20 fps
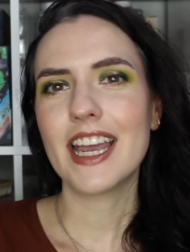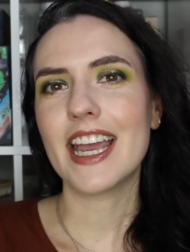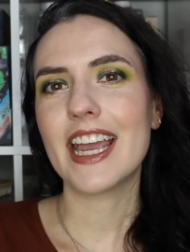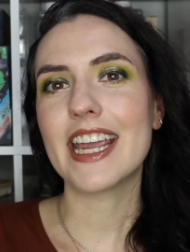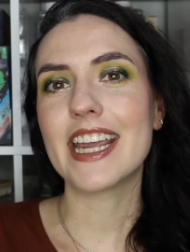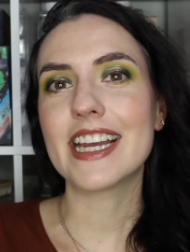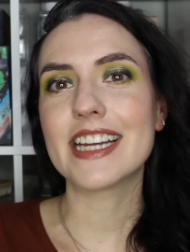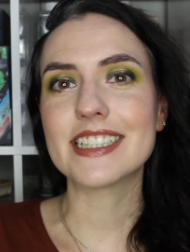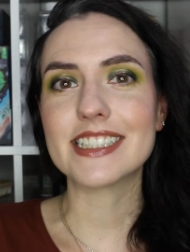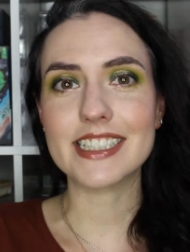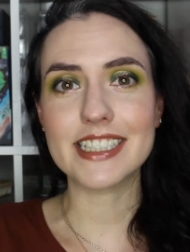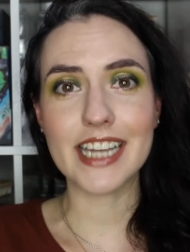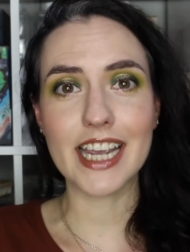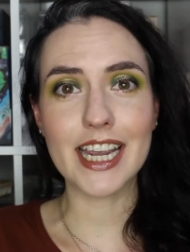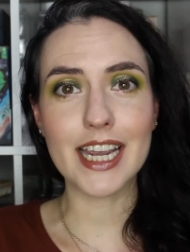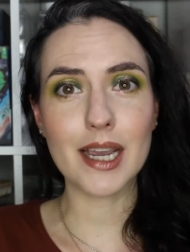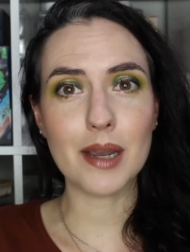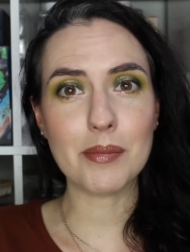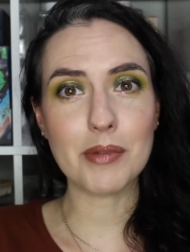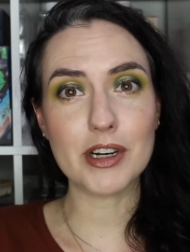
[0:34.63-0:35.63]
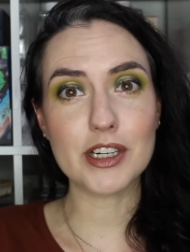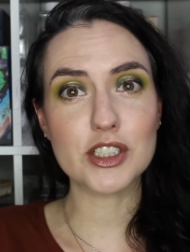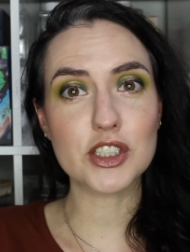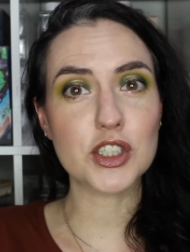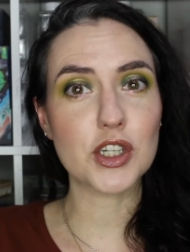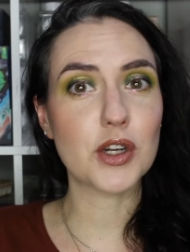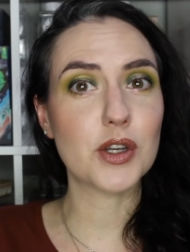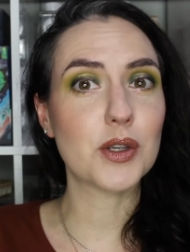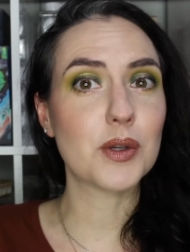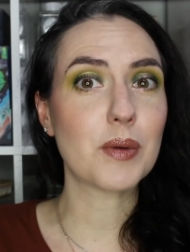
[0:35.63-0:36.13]
And today I'm going to
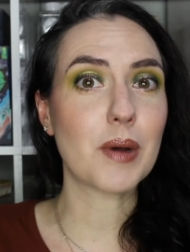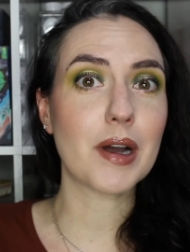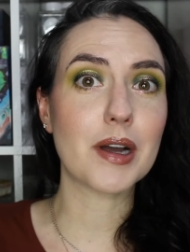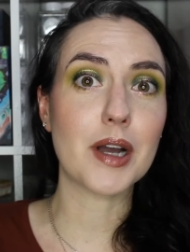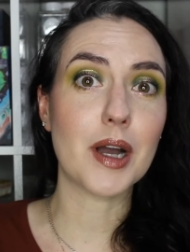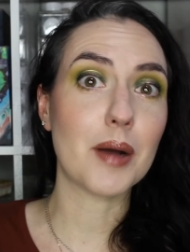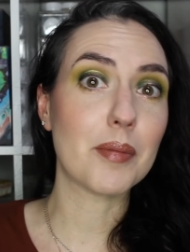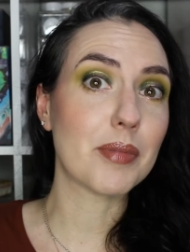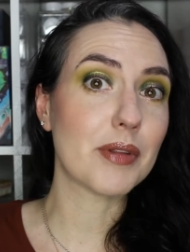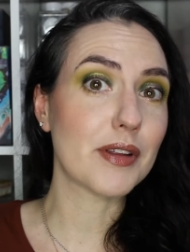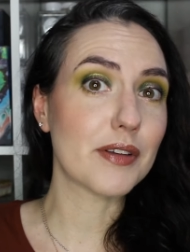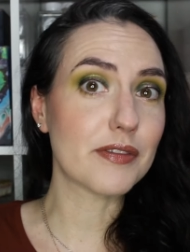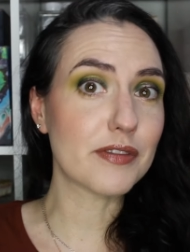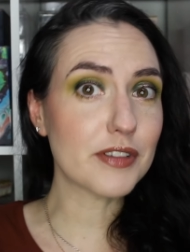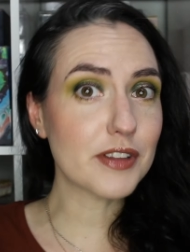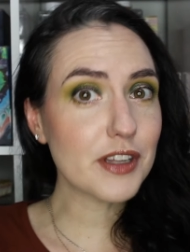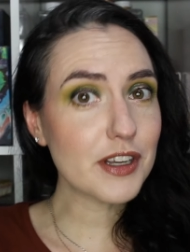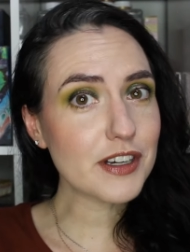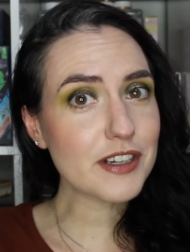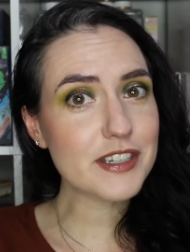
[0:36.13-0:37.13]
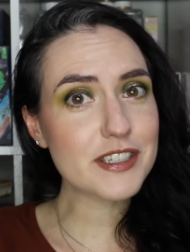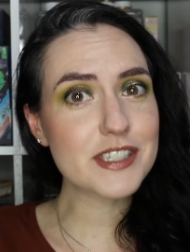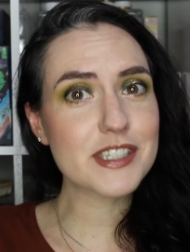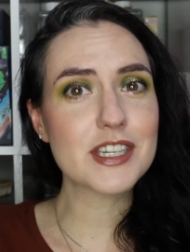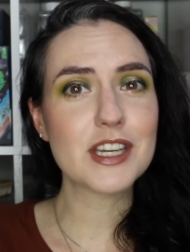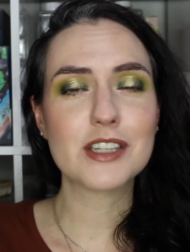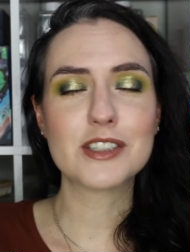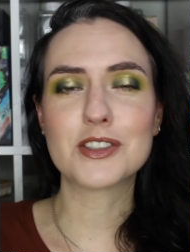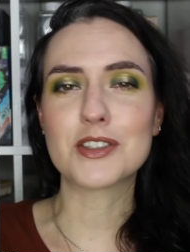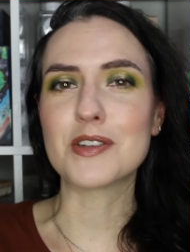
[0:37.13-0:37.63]
show you a couple of looks
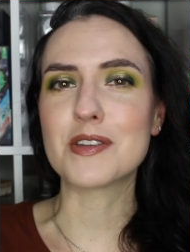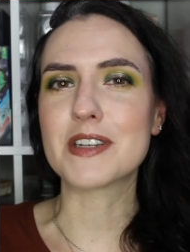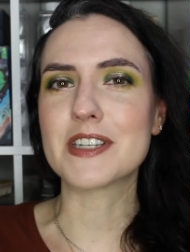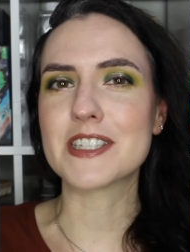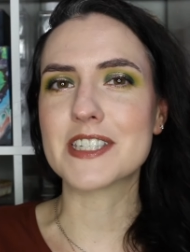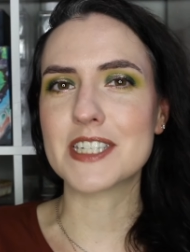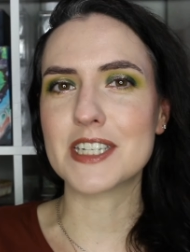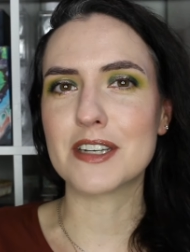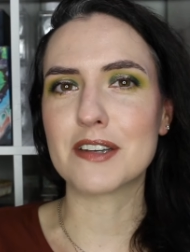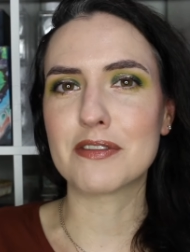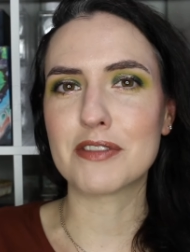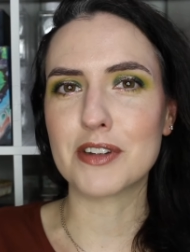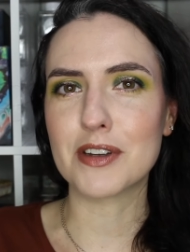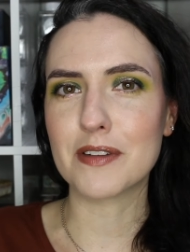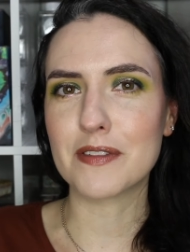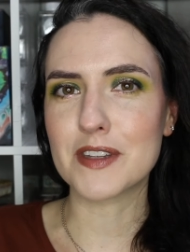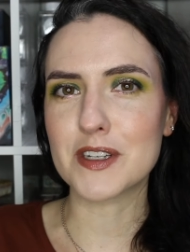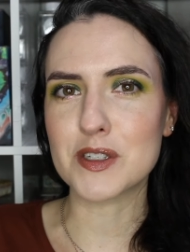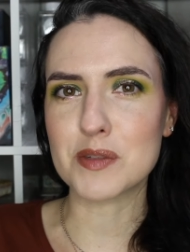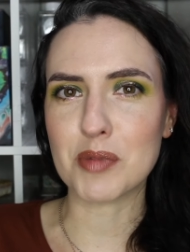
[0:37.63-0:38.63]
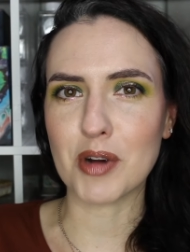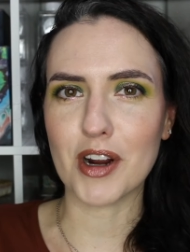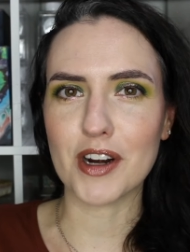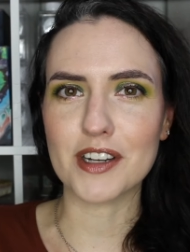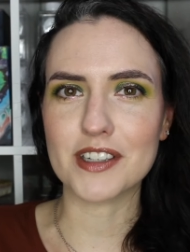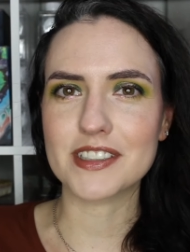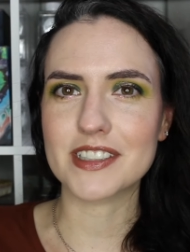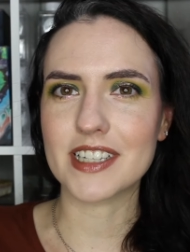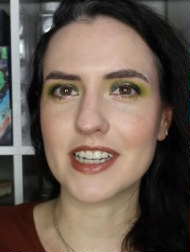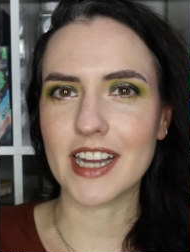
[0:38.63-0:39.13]
so you can see a few of these
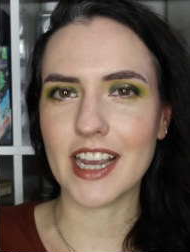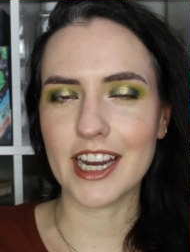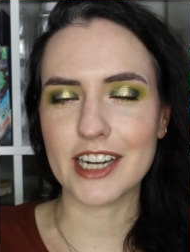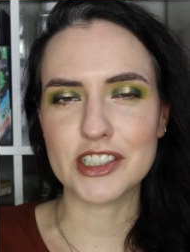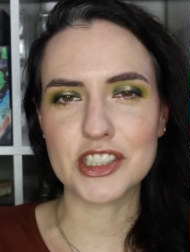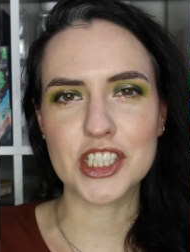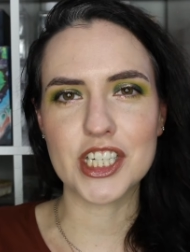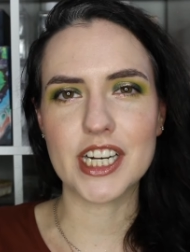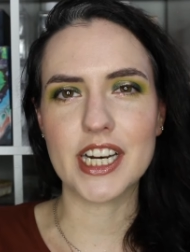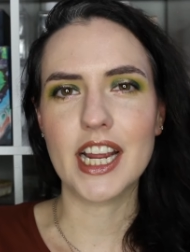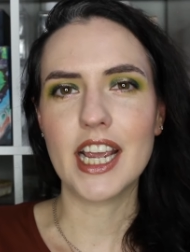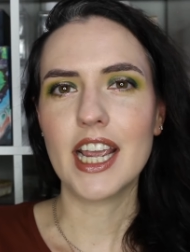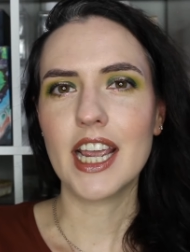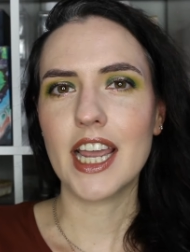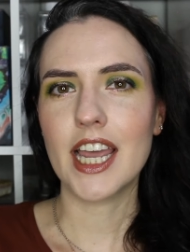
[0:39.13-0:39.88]
products in action.